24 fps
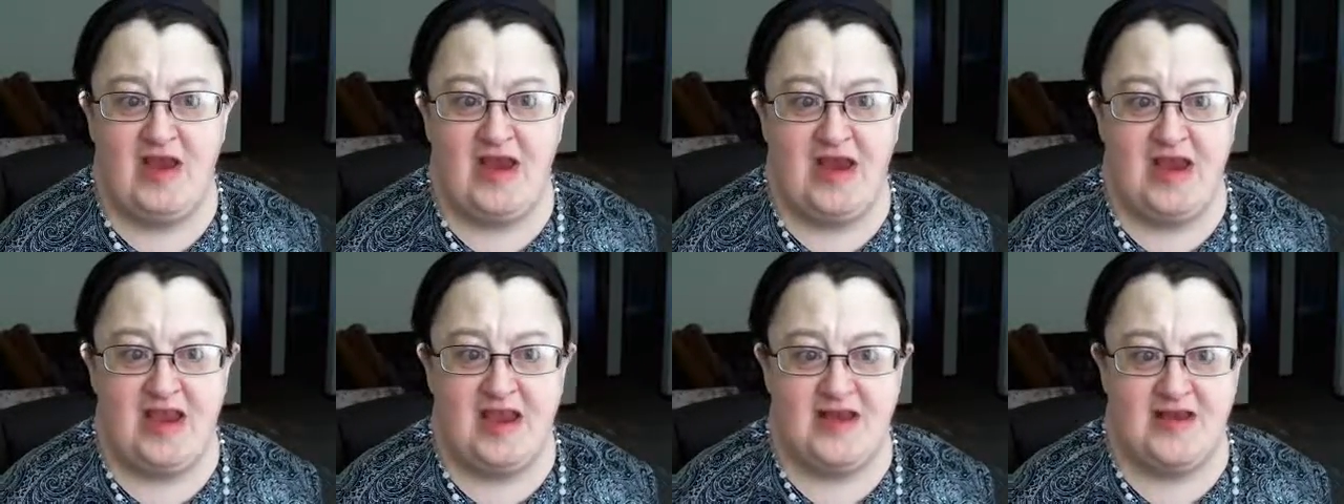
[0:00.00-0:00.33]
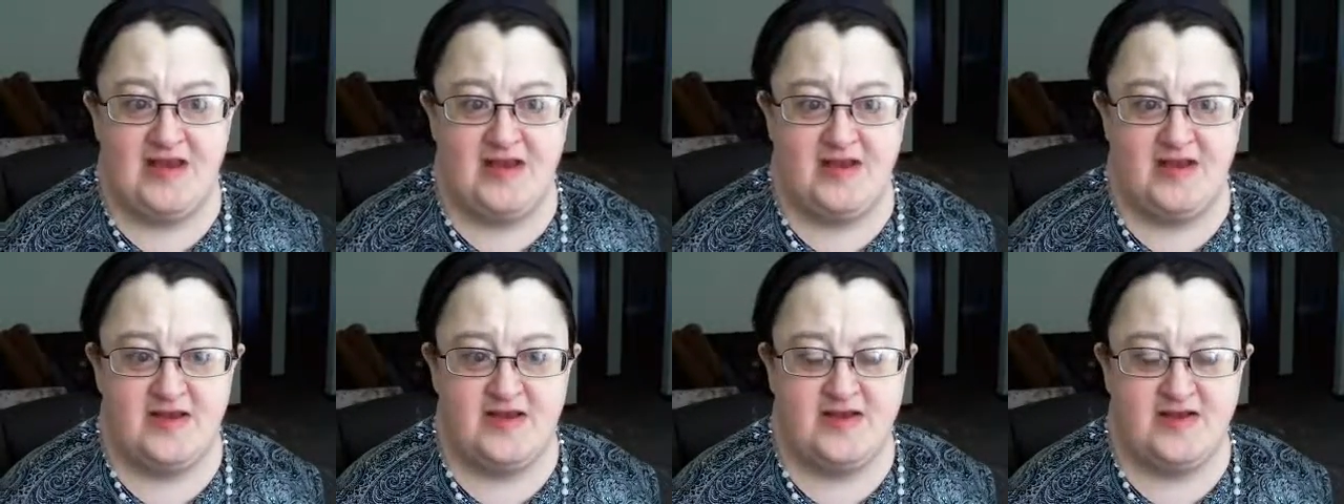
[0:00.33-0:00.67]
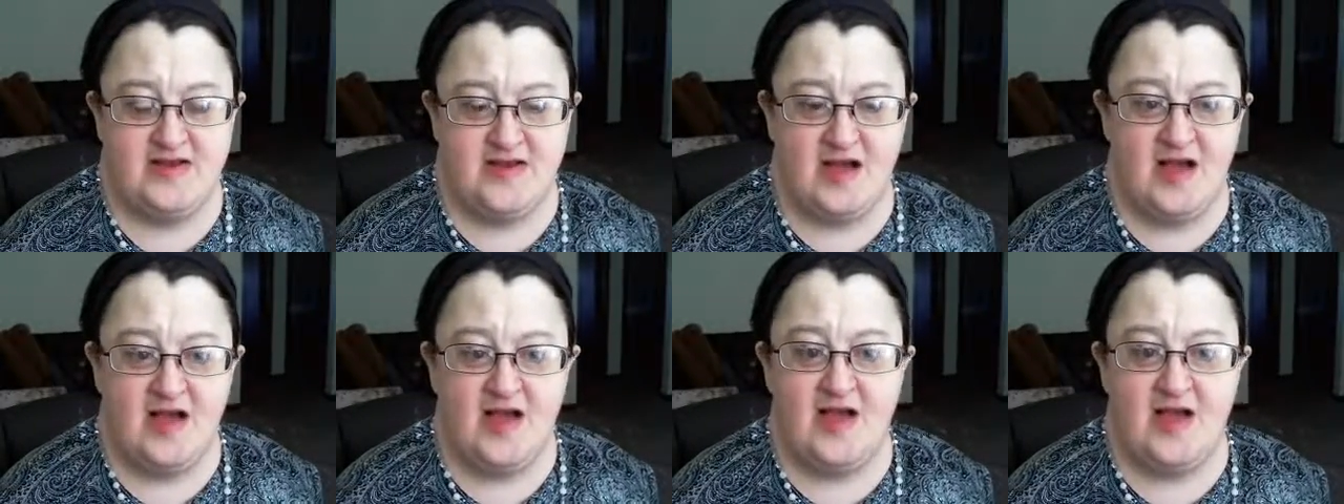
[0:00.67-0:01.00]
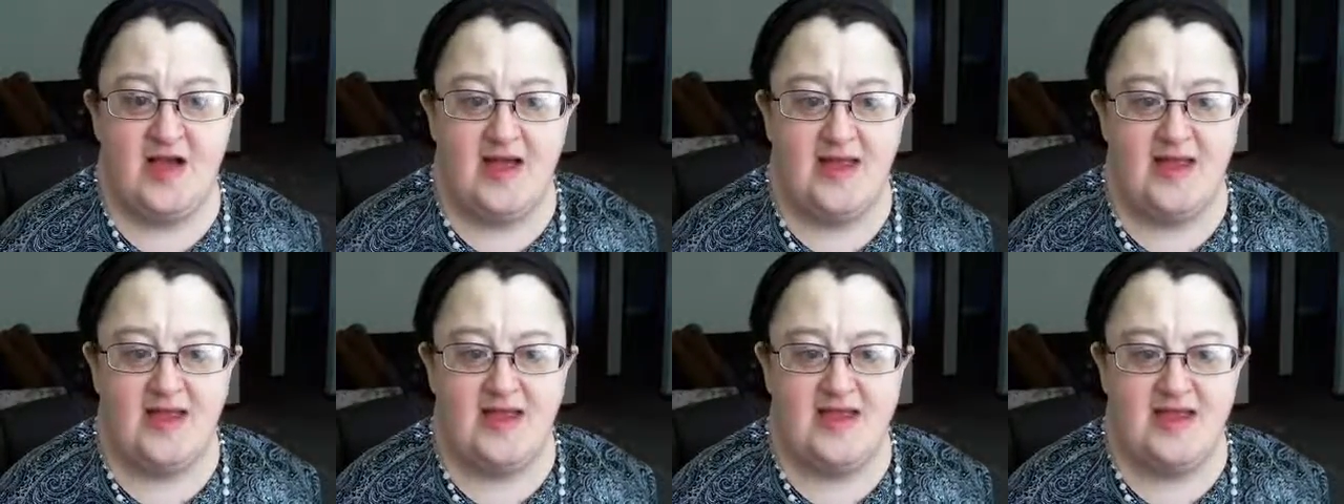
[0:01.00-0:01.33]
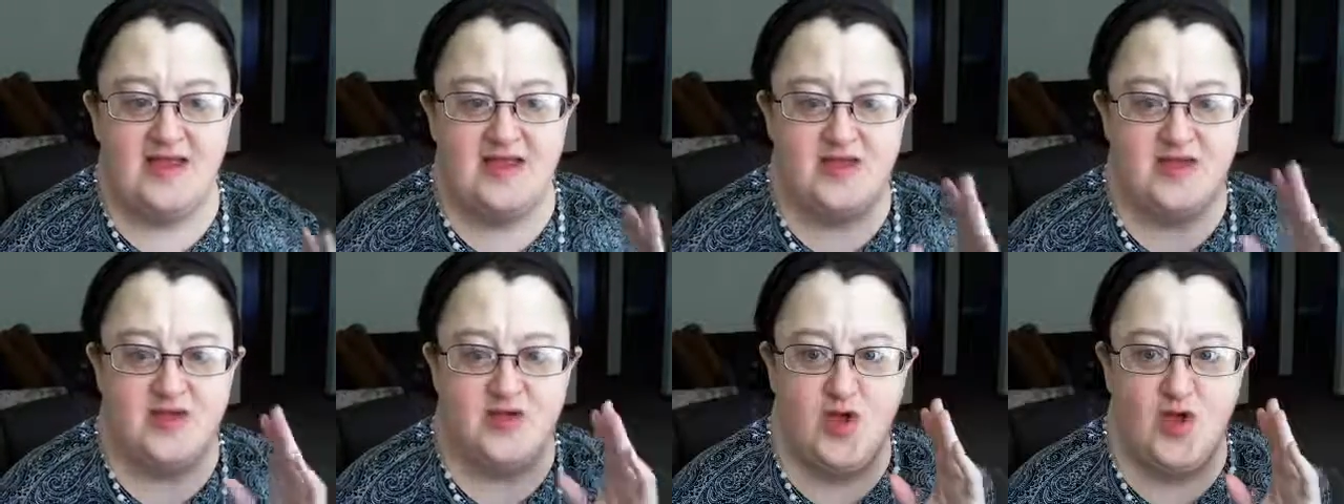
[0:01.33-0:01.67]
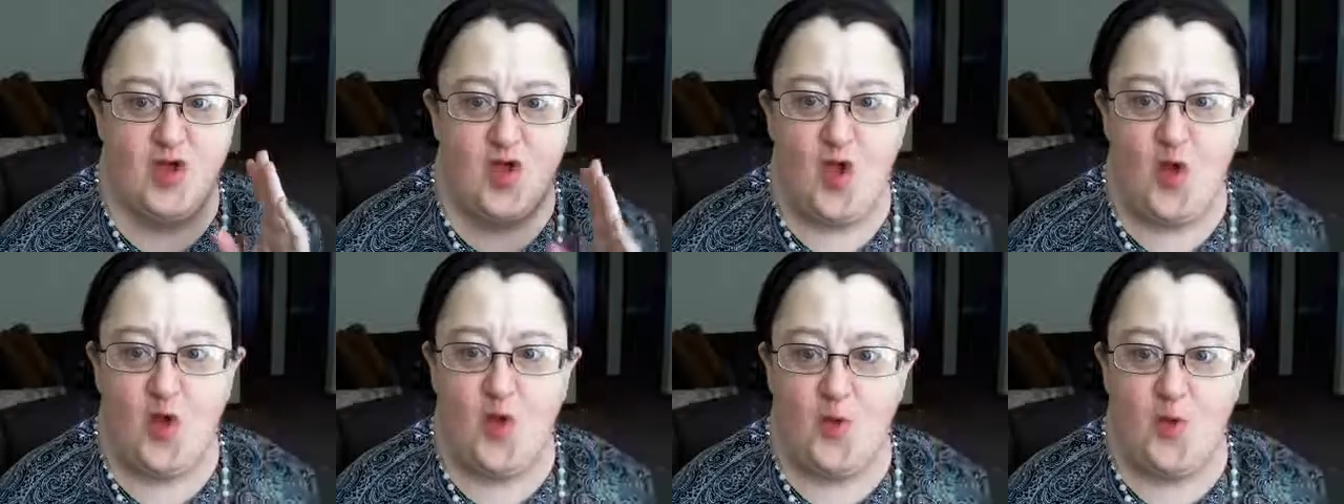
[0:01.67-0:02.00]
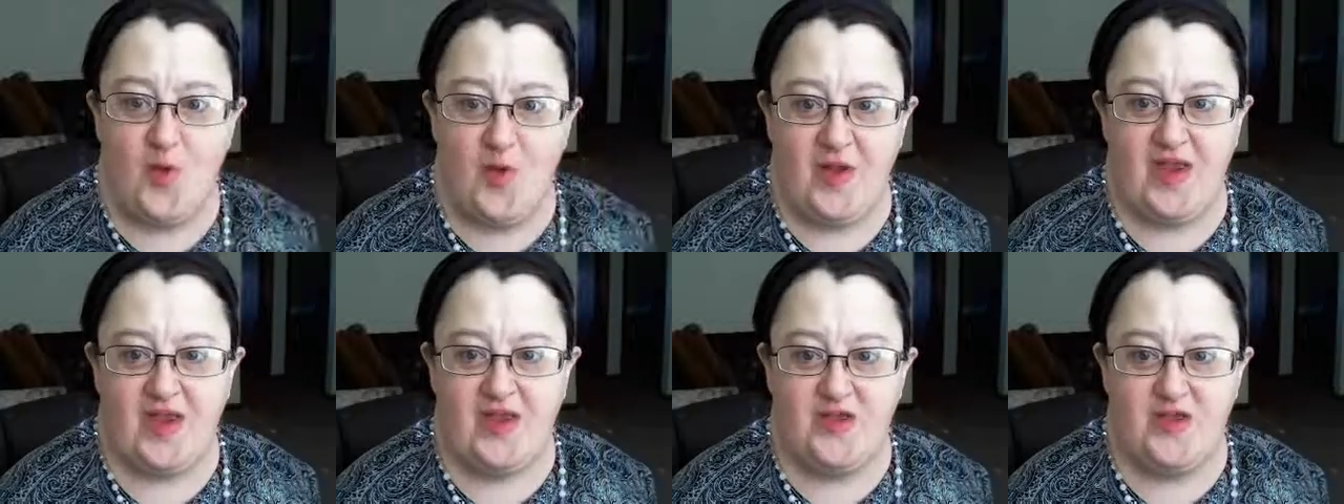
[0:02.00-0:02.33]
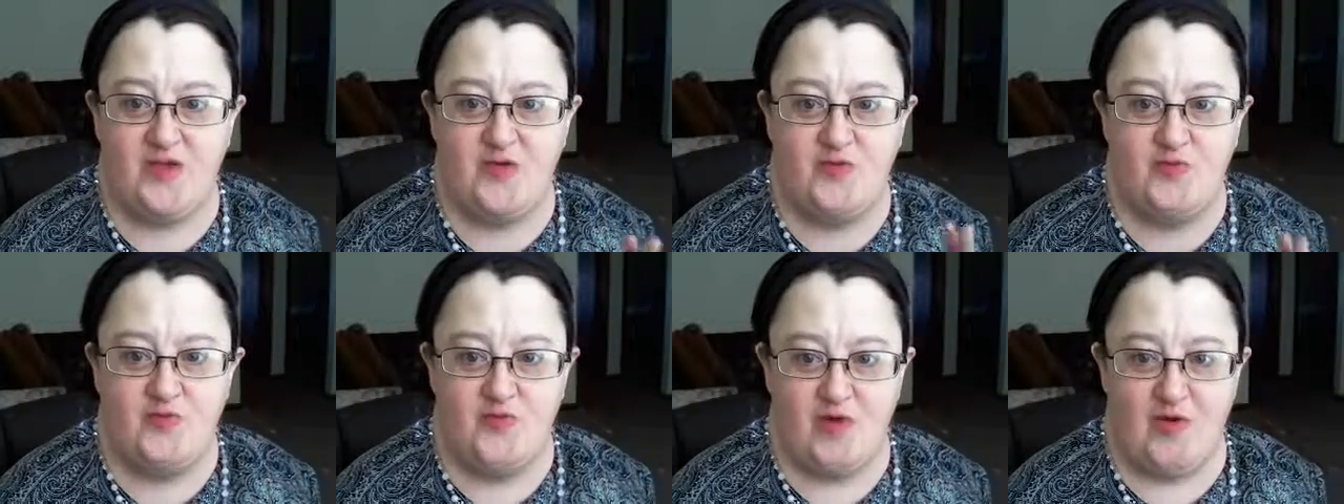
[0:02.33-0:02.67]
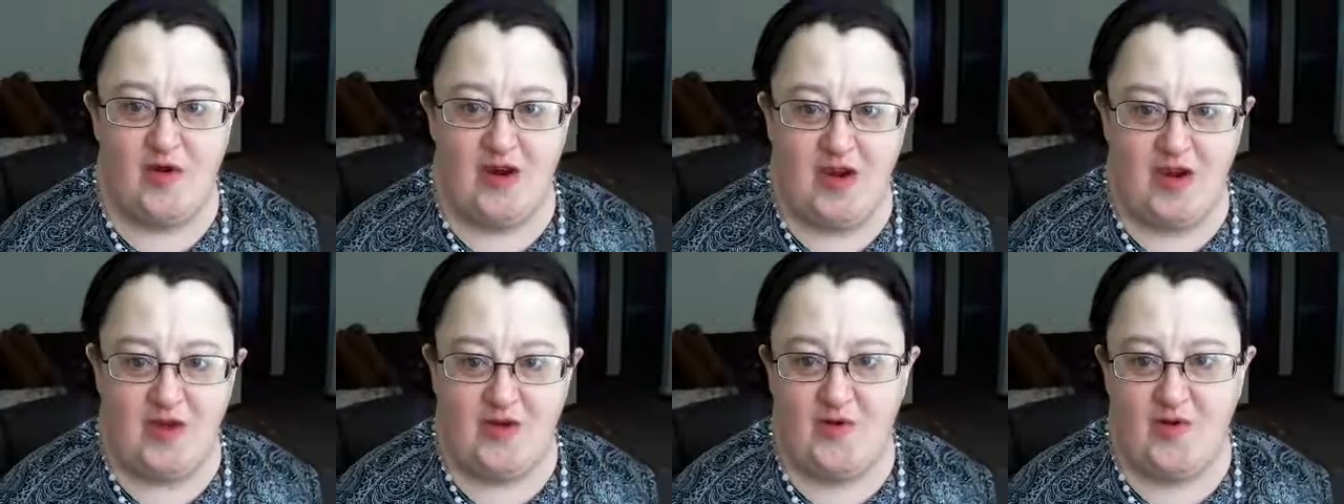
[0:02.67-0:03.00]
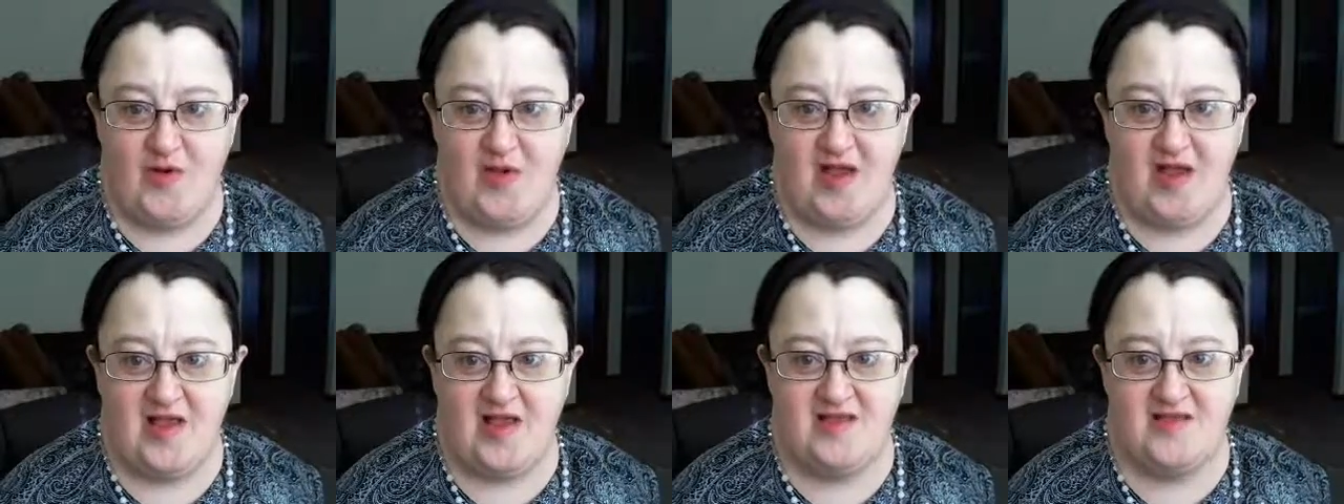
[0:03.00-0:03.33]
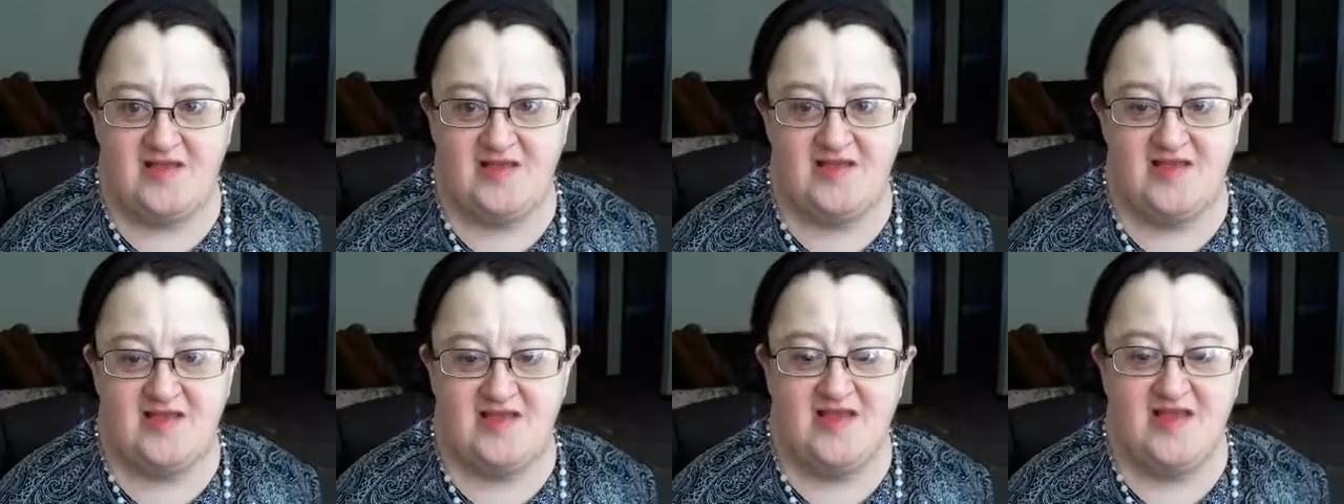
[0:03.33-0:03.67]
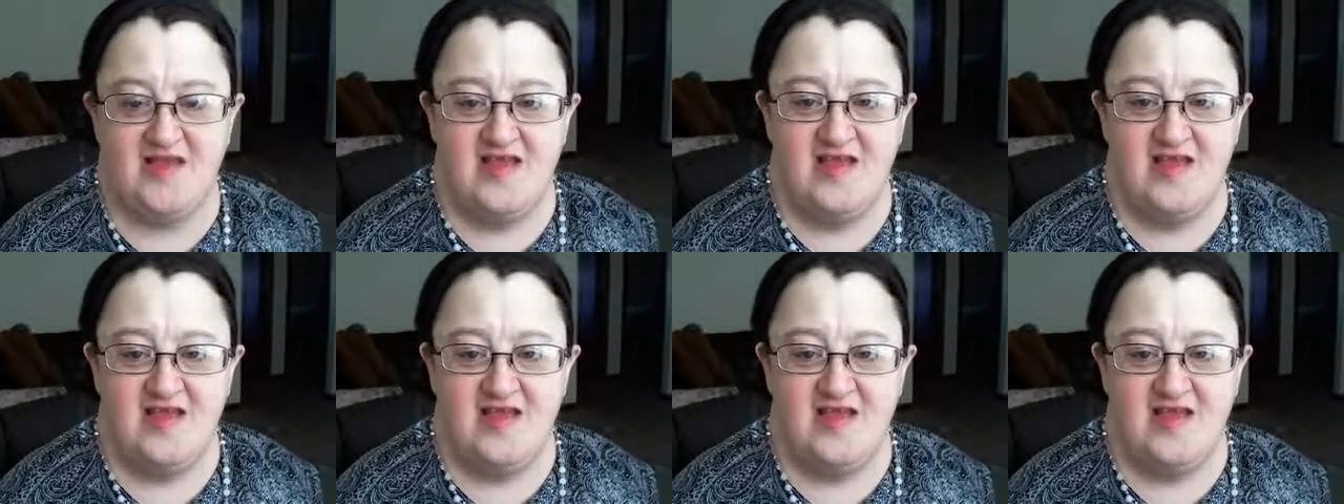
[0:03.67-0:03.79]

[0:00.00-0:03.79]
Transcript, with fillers: And God is always right, guys.